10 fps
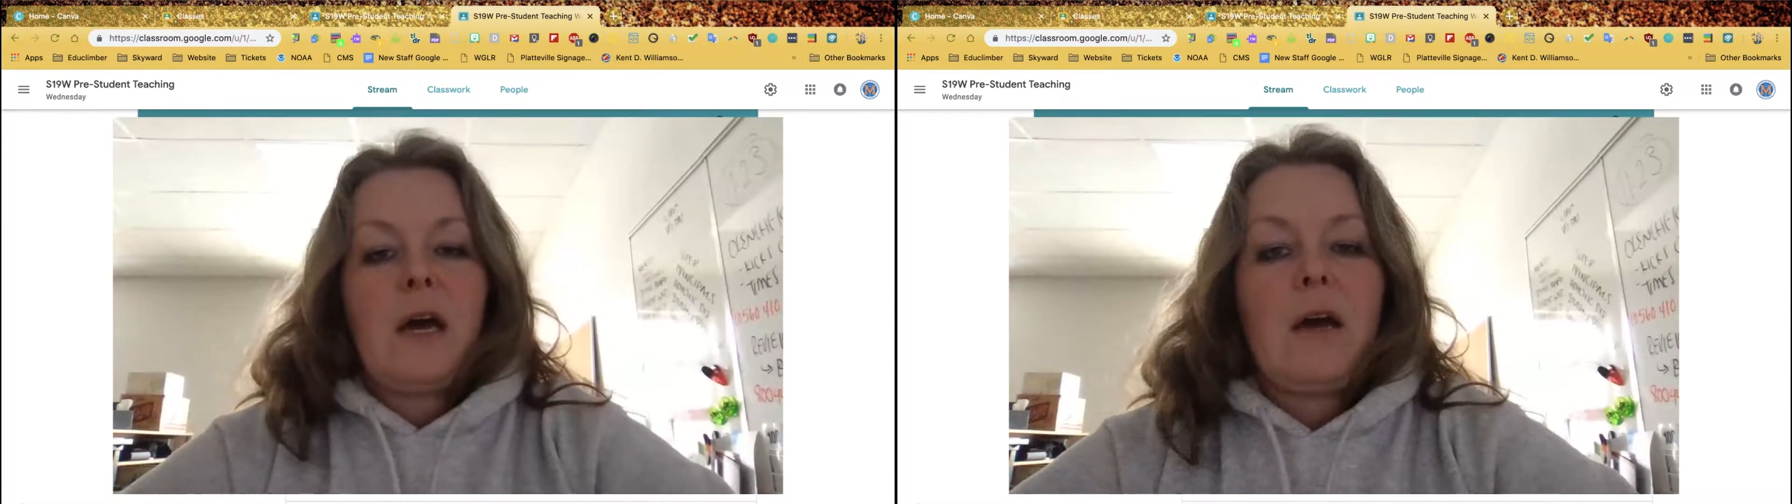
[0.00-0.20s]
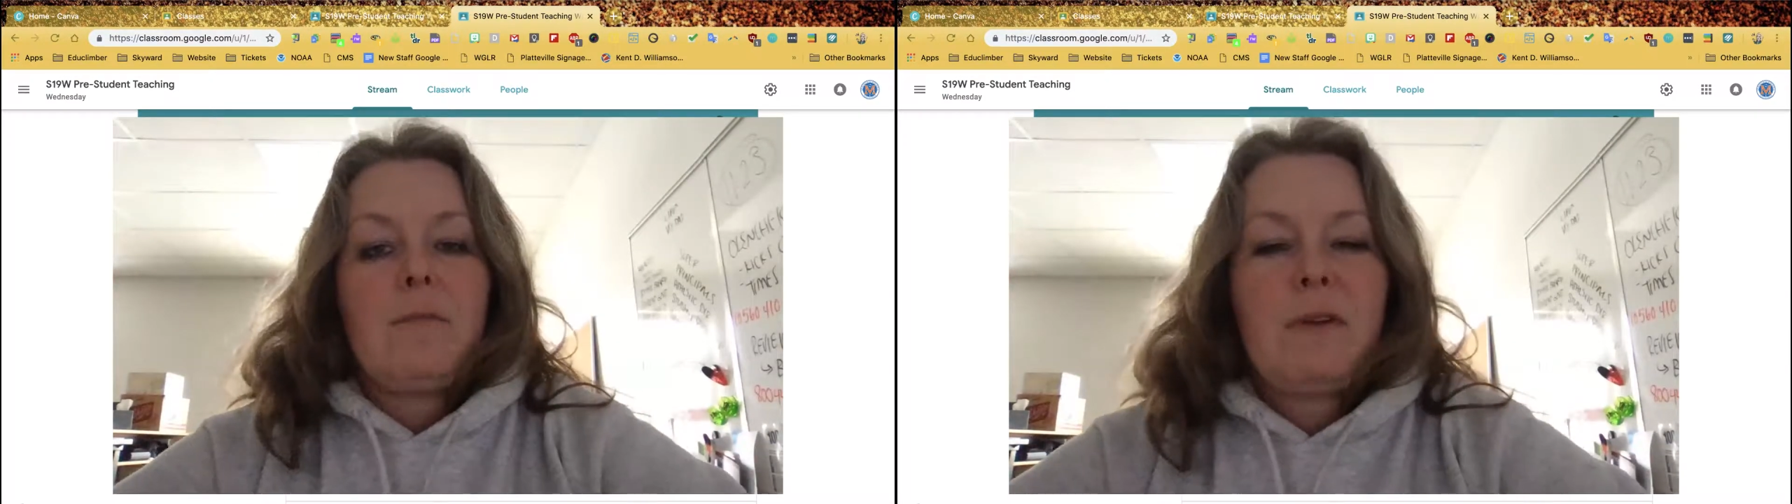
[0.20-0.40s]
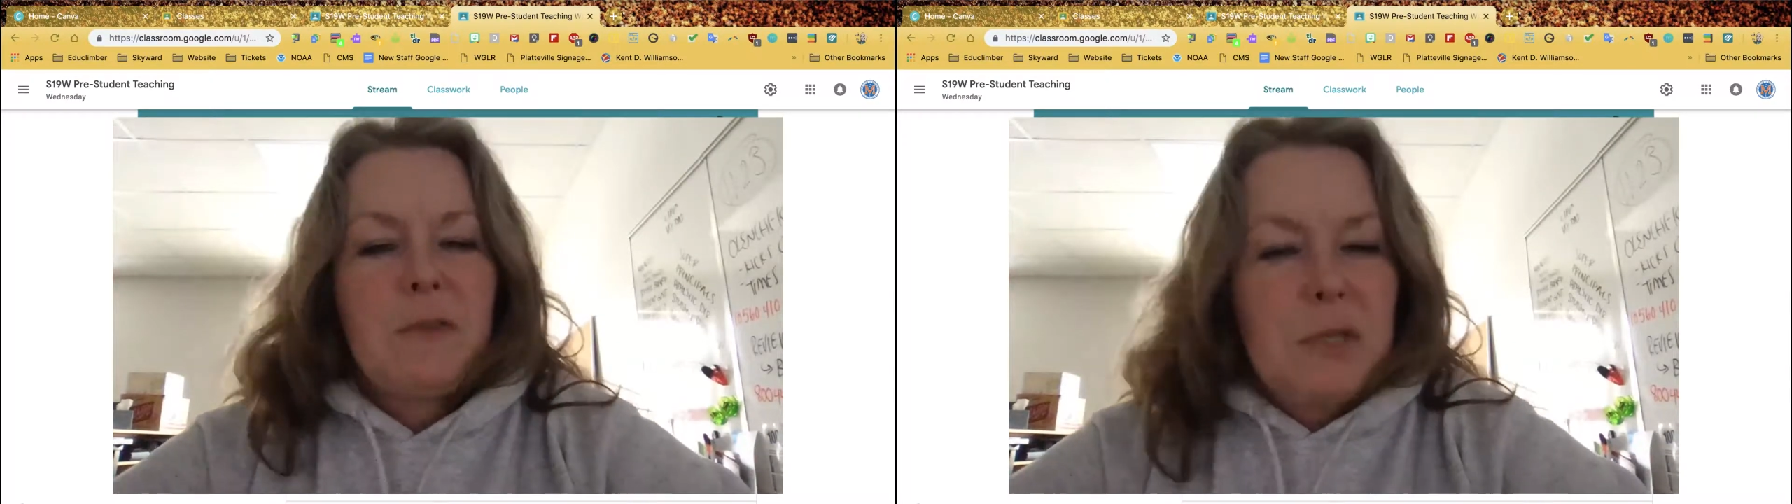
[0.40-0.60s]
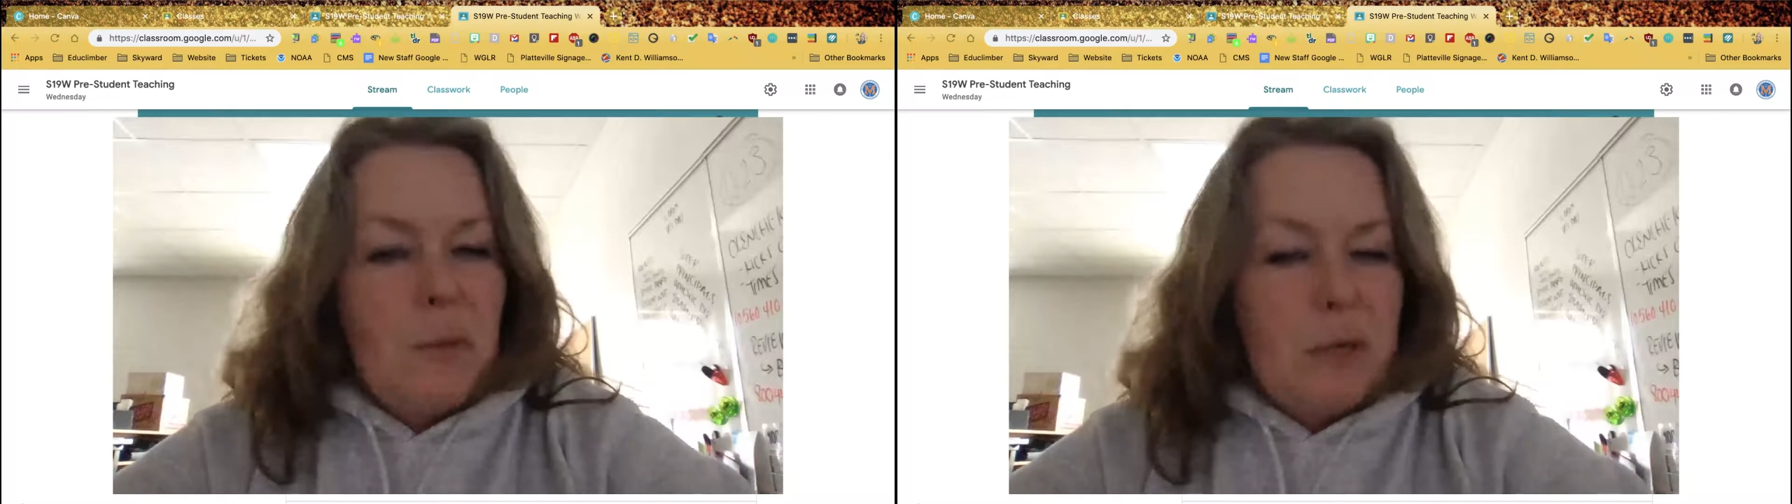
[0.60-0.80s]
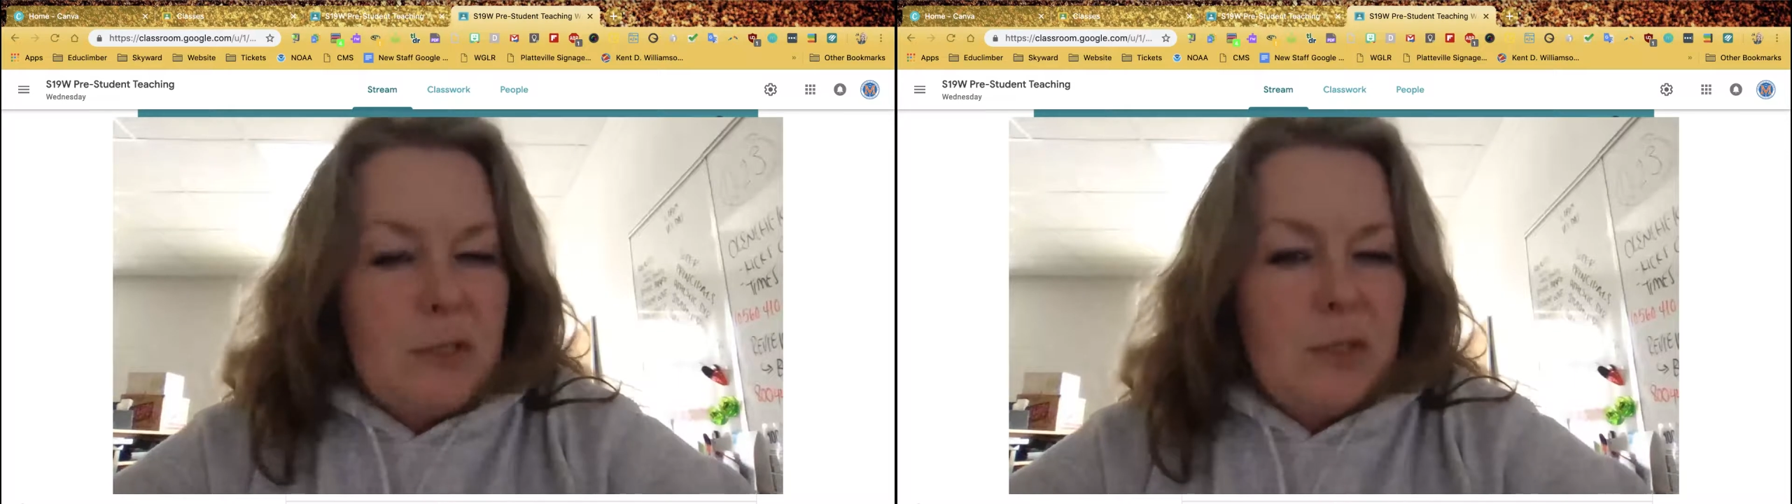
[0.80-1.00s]
but first
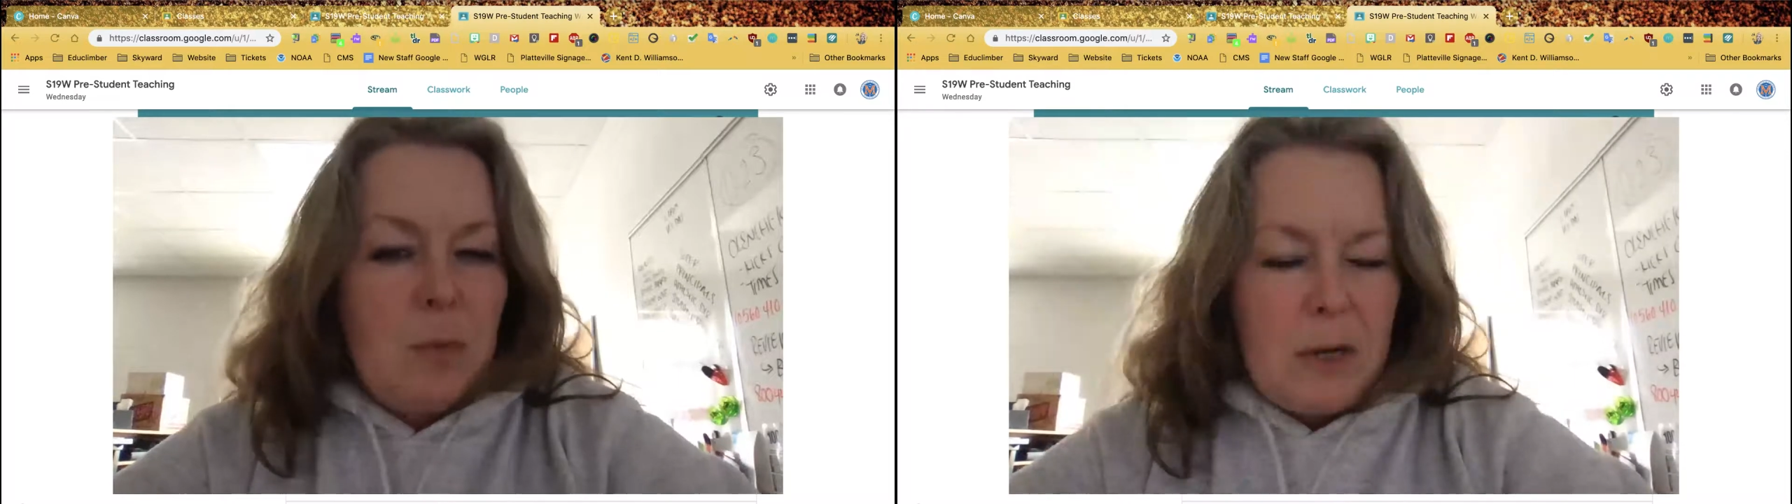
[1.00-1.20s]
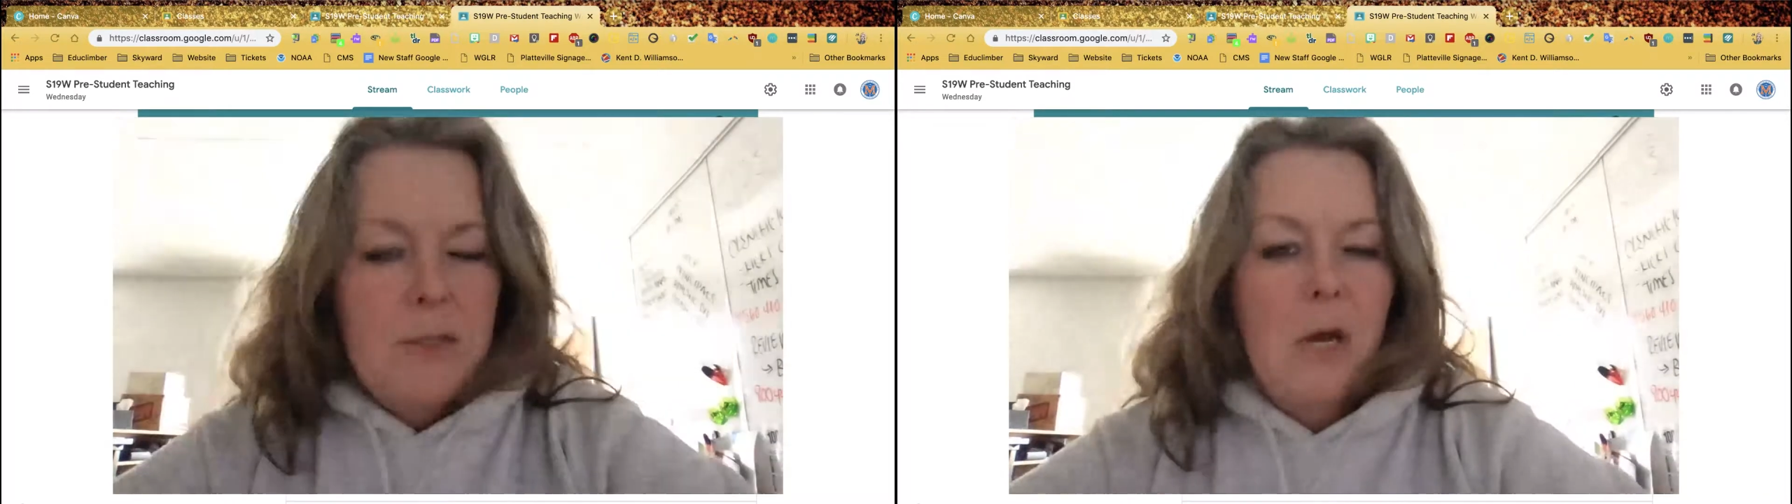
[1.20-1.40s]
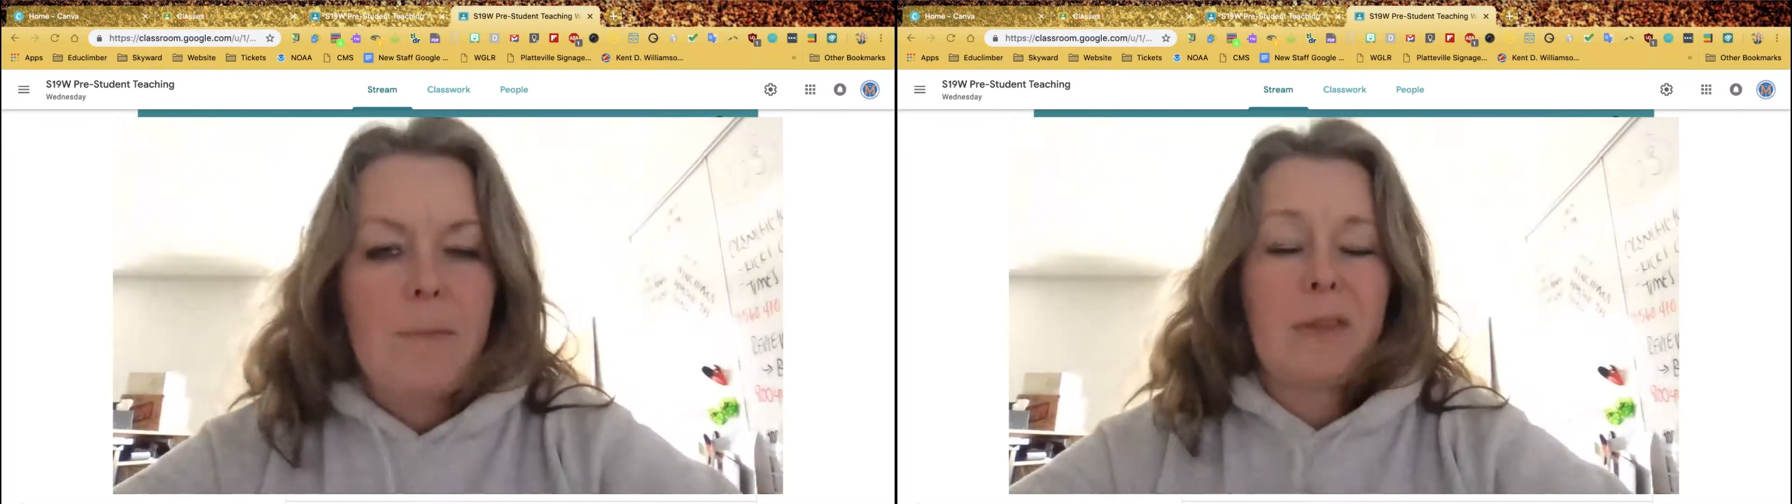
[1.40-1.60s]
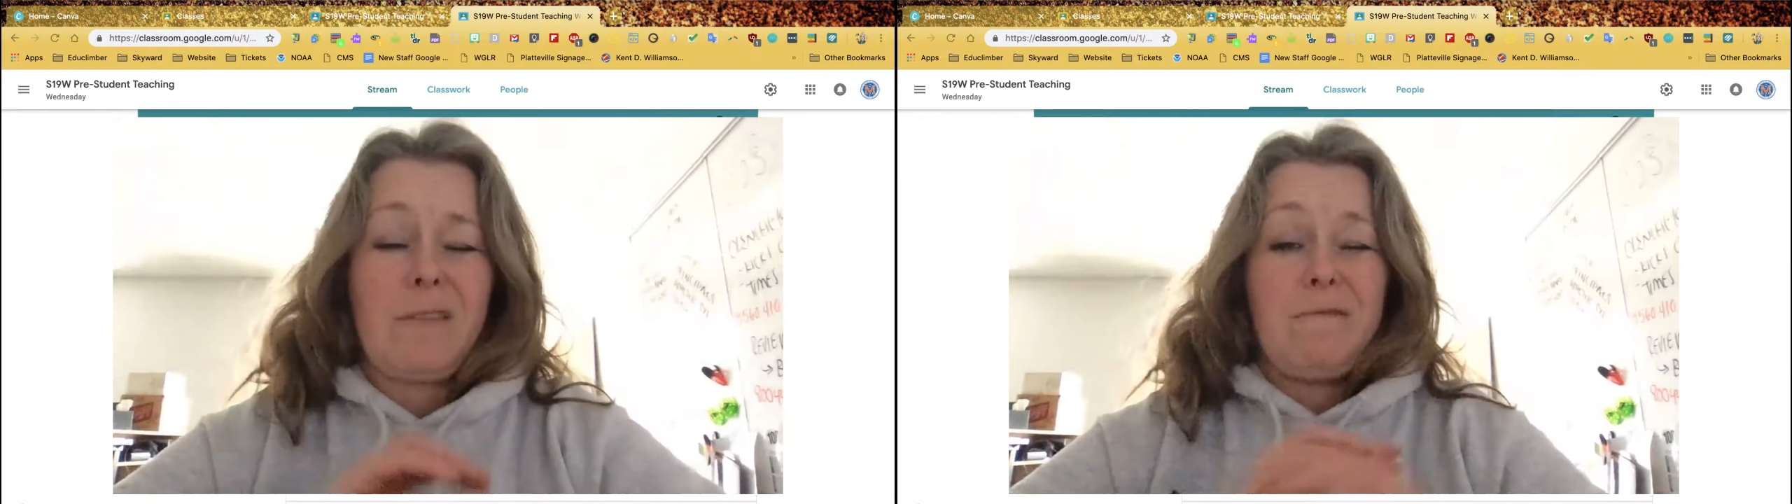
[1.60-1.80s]
I just want to talk about